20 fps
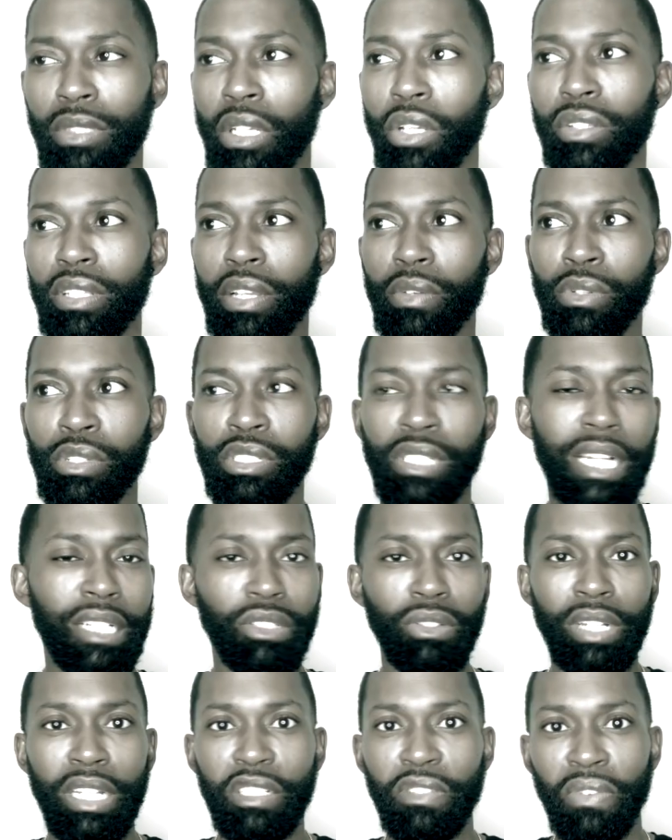They reject
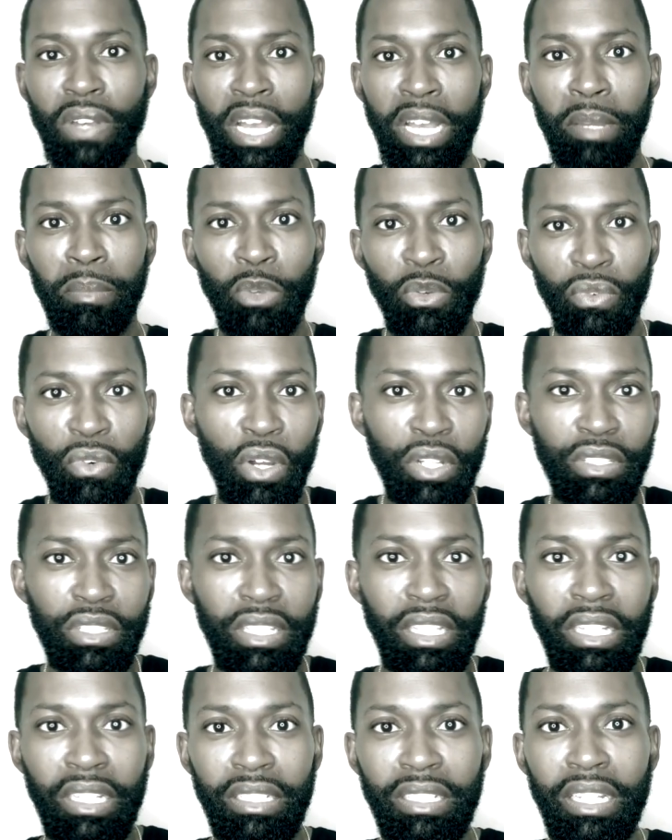you, that's fine. Move on to
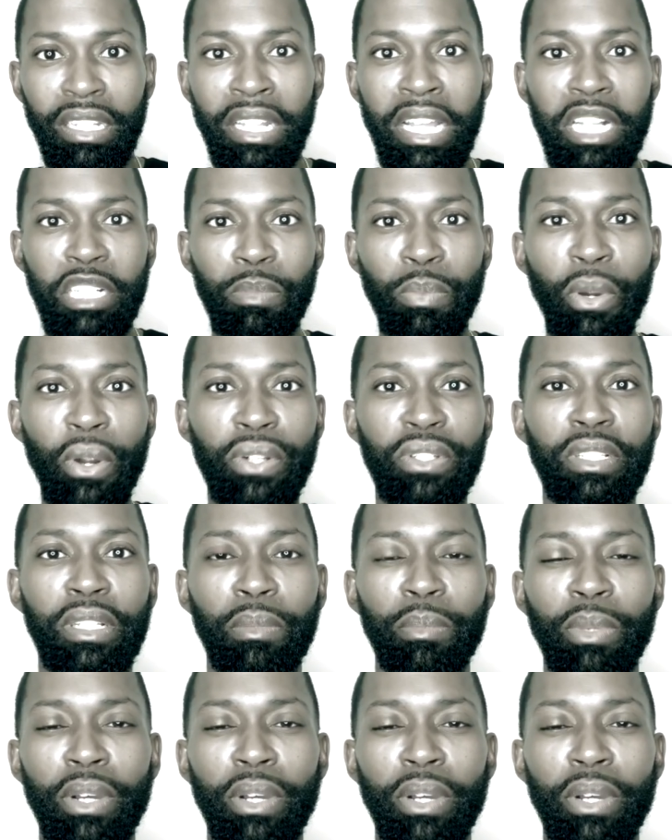the next person.